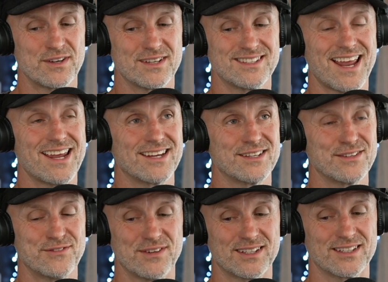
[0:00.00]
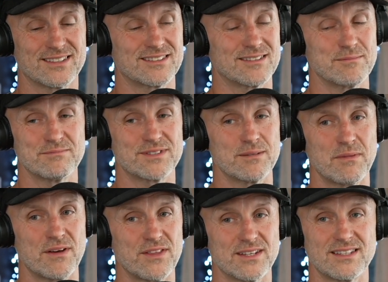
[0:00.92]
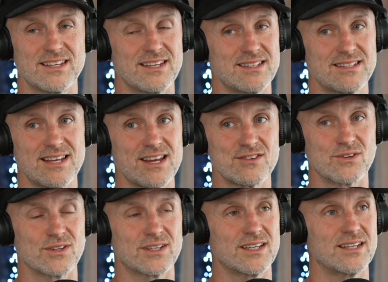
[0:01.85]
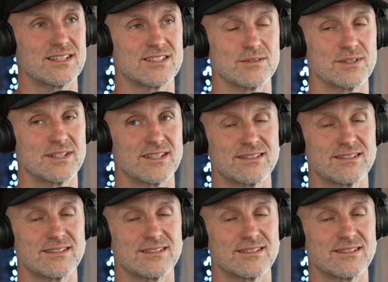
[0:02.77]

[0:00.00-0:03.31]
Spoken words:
for a day and you fucking some other 10-year-old kid is doing